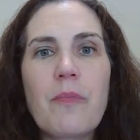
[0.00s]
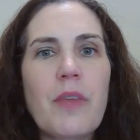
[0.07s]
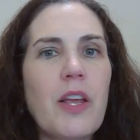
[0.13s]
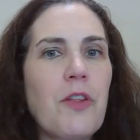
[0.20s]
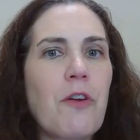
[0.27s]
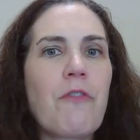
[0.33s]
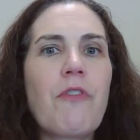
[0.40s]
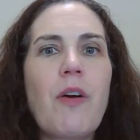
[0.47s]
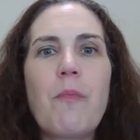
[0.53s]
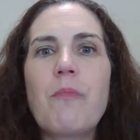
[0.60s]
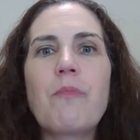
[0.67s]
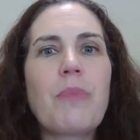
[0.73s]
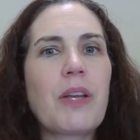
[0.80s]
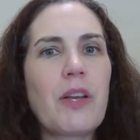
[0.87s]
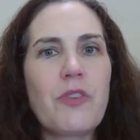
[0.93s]
either
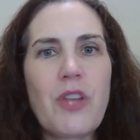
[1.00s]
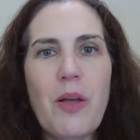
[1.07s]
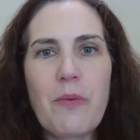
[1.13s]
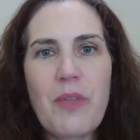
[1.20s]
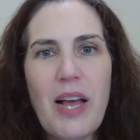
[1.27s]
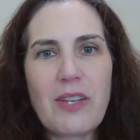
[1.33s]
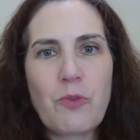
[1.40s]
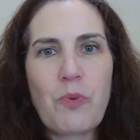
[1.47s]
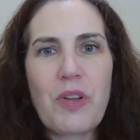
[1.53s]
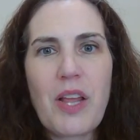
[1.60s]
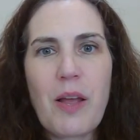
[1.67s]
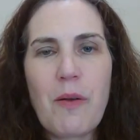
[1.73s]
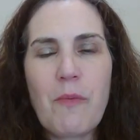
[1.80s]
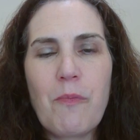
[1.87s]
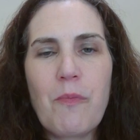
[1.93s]
from, because that's where
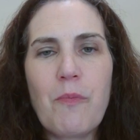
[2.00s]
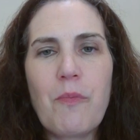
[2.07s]
they